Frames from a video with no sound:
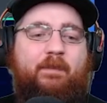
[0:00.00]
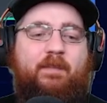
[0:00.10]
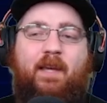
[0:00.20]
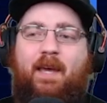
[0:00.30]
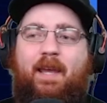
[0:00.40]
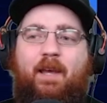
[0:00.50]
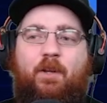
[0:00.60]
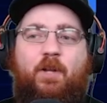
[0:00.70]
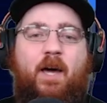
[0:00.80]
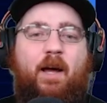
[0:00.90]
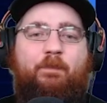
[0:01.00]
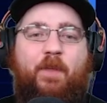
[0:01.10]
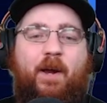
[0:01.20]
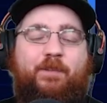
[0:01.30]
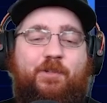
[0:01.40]
Tannehill not up
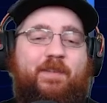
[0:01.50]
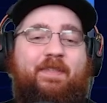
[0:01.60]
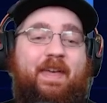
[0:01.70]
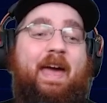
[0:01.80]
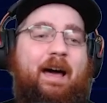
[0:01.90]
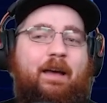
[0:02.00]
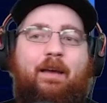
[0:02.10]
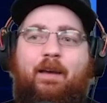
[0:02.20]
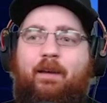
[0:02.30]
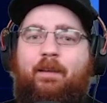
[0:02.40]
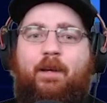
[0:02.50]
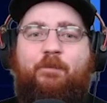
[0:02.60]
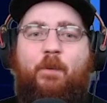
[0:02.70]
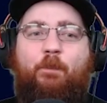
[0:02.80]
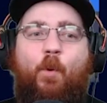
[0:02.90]
there. I just said there, like
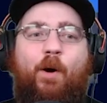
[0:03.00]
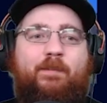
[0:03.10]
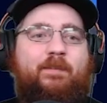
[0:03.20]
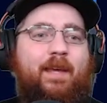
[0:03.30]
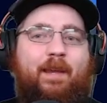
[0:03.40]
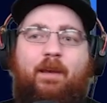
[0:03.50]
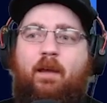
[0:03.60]
from Boston.